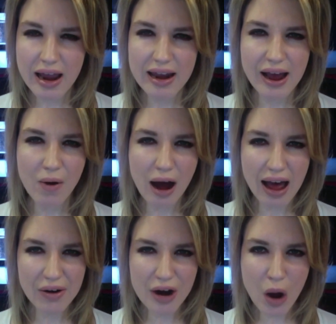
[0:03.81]
Now,
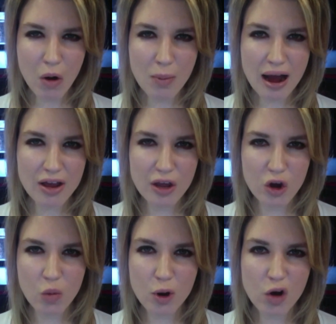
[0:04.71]
I don't know about
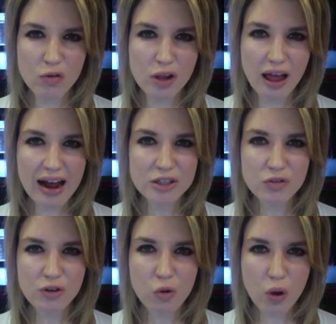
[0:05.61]
you, but over the last
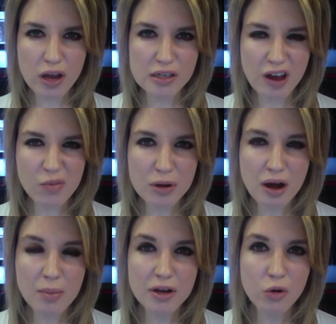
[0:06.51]
few weeks I've
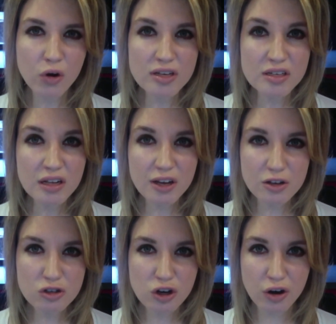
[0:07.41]
become increasingly
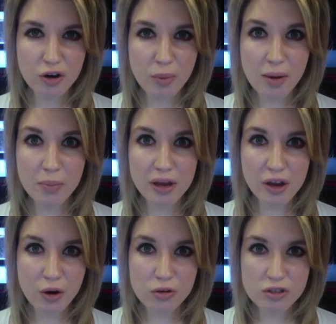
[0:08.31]
concerned about Big
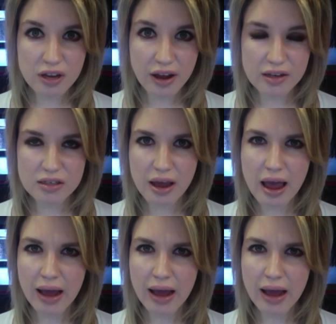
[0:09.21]
Hero 6